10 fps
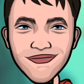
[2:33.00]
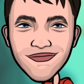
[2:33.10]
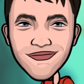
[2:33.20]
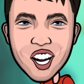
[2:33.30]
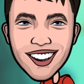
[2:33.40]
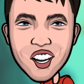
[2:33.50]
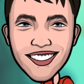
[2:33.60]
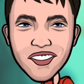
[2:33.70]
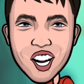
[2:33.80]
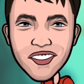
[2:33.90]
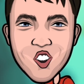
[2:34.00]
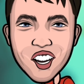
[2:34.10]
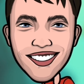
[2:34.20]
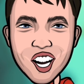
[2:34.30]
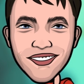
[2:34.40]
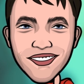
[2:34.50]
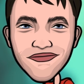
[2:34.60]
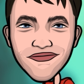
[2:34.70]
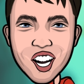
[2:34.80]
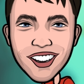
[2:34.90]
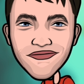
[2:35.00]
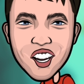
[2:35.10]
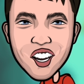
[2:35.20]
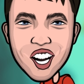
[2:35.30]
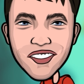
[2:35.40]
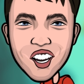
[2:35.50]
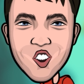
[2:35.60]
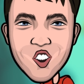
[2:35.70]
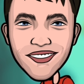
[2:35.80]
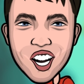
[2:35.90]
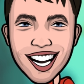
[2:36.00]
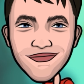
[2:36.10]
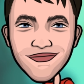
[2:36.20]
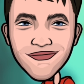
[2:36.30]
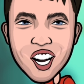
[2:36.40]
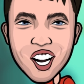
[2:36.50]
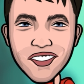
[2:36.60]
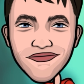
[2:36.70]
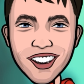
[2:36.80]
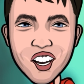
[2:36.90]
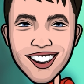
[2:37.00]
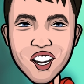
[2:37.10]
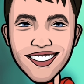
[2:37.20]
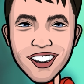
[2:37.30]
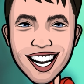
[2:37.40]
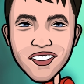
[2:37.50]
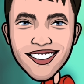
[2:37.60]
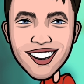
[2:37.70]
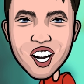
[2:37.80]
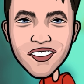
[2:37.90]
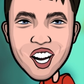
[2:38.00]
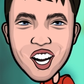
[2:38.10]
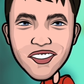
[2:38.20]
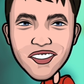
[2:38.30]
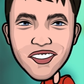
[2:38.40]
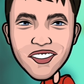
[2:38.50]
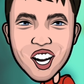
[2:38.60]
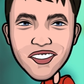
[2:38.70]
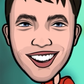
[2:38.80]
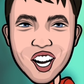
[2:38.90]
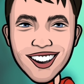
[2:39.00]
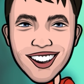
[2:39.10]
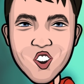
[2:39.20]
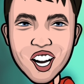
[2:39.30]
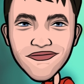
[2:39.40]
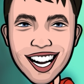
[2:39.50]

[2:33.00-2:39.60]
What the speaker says: While the creation story is a fundamental part of the Christian faith, it is important to realize the inconsistencies and contradiction within the